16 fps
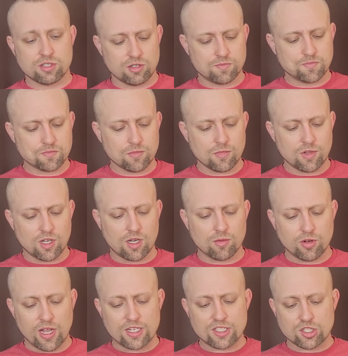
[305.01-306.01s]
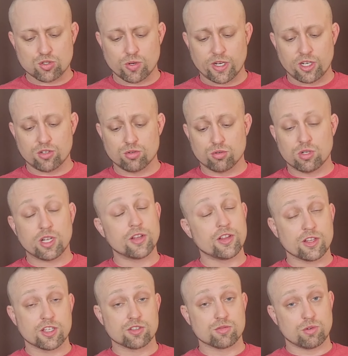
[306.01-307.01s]
So um, as a training tool, I
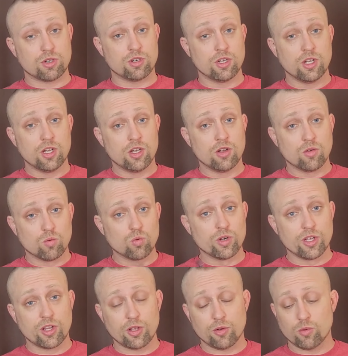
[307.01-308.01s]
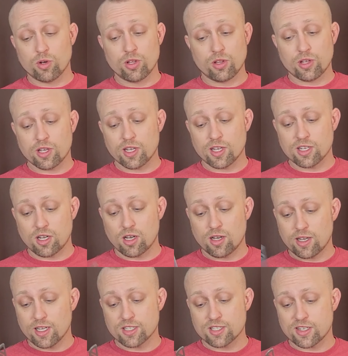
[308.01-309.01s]
think this one really, really
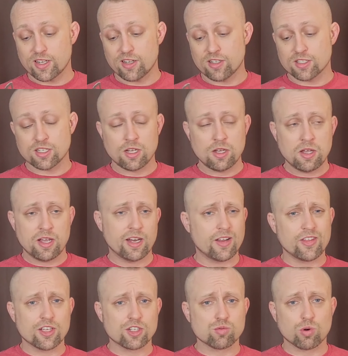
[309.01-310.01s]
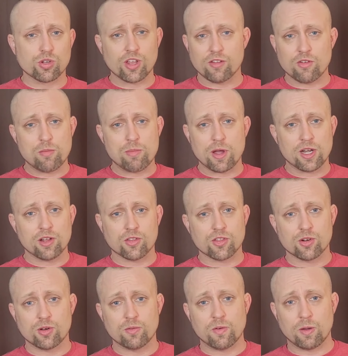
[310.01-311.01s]
uh, excels, and I think it's worth every penny
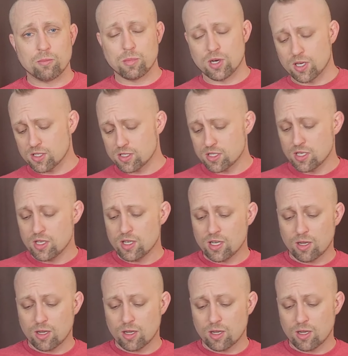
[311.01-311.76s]
of thirty-five bucks.